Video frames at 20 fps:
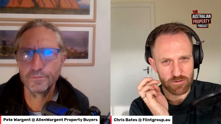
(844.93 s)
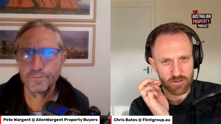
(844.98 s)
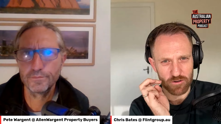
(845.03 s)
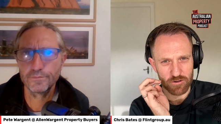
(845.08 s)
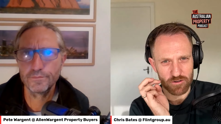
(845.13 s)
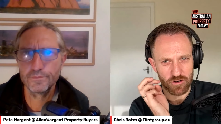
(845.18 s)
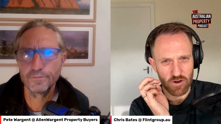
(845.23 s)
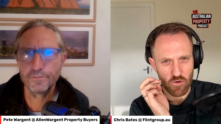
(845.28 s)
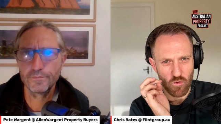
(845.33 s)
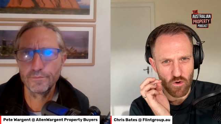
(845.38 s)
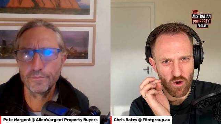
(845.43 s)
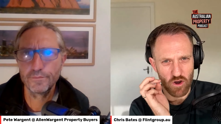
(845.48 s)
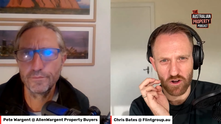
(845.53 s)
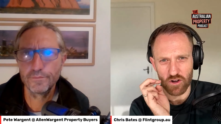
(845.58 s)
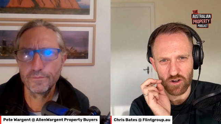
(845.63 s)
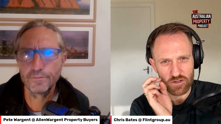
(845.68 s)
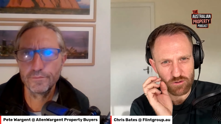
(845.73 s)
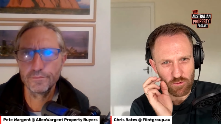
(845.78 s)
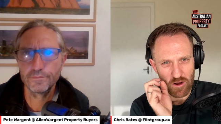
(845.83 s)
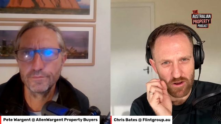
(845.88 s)
Speaker 1: to, to work
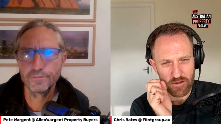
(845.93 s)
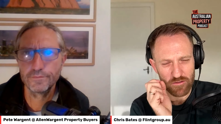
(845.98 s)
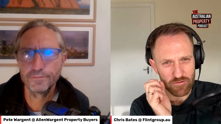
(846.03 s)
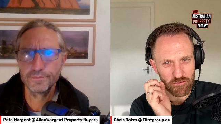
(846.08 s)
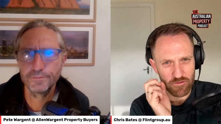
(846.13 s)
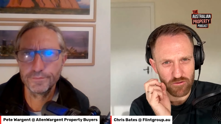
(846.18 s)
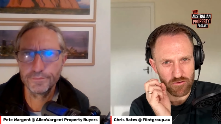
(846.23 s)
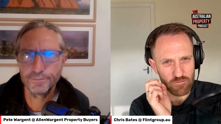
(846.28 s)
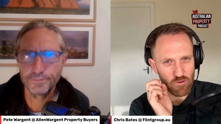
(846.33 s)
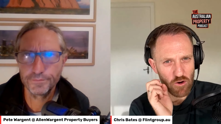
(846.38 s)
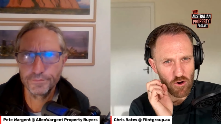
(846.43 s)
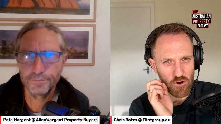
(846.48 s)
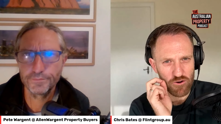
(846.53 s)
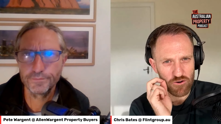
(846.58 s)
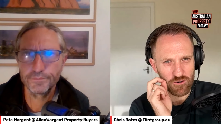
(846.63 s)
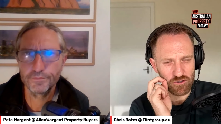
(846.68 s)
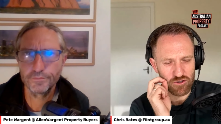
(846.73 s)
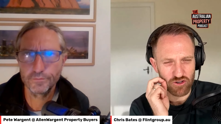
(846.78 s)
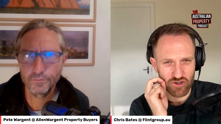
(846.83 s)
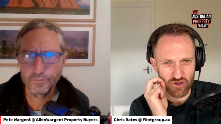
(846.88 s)
its way through
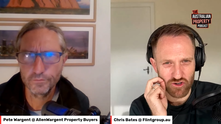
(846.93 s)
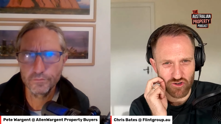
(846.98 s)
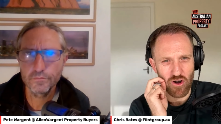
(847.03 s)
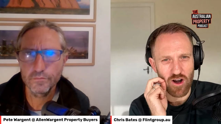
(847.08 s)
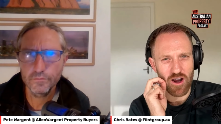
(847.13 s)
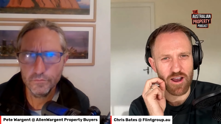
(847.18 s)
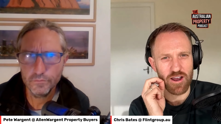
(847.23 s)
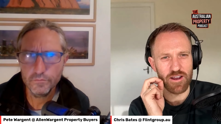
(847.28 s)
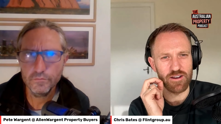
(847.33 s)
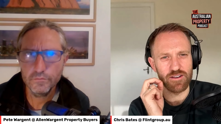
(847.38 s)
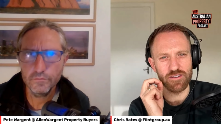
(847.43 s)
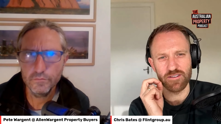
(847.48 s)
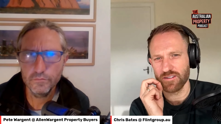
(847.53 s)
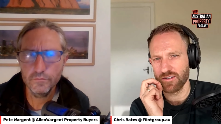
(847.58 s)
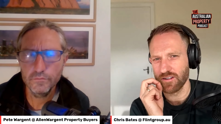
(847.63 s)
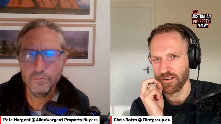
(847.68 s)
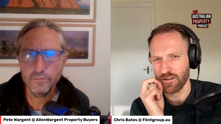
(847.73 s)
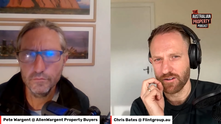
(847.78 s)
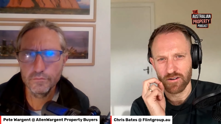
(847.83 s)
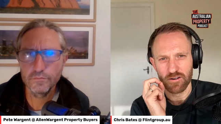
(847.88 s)
roads, trains,
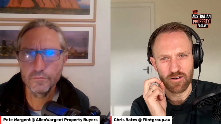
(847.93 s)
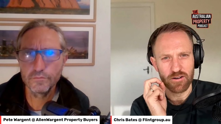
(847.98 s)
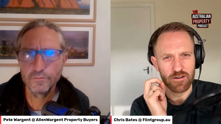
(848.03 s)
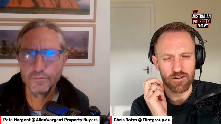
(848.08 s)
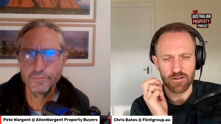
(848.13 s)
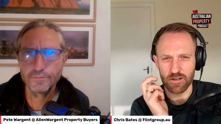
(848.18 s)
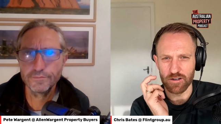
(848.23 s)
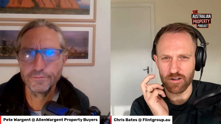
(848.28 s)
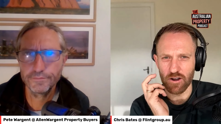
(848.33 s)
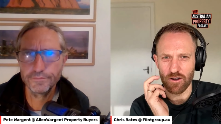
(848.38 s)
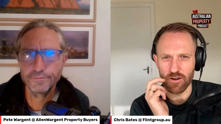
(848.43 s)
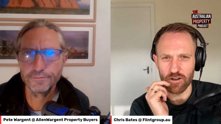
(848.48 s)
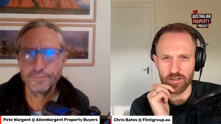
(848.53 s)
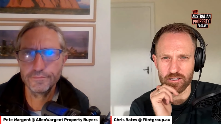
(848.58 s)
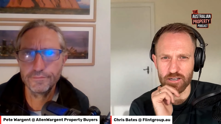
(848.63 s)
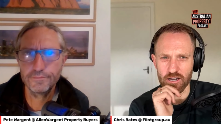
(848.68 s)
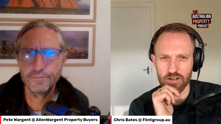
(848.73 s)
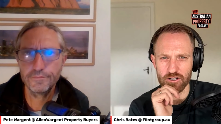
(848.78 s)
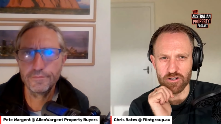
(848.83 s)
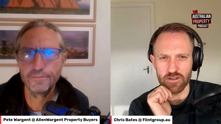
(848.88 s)
you know,
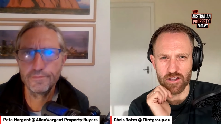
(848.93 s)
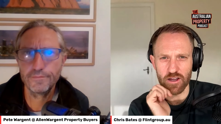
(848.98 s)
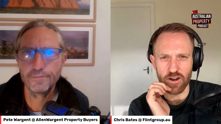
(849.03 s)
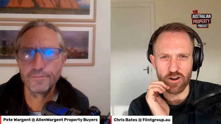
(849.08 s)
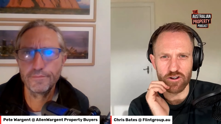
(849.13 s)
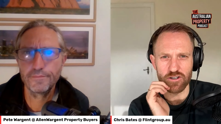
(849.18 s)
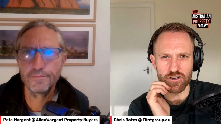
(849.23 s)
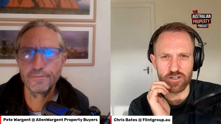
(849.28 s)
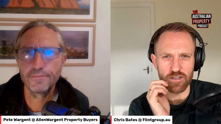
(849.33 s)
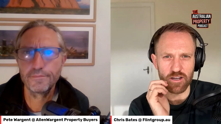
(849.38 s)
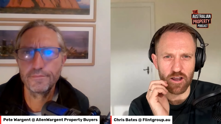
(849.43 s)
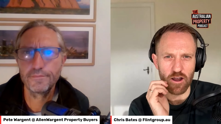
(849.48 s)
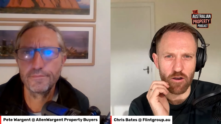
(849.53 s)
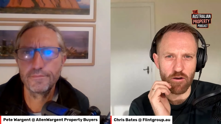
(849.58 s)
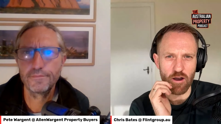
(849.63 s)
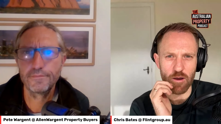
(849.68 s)
etc. They don't just go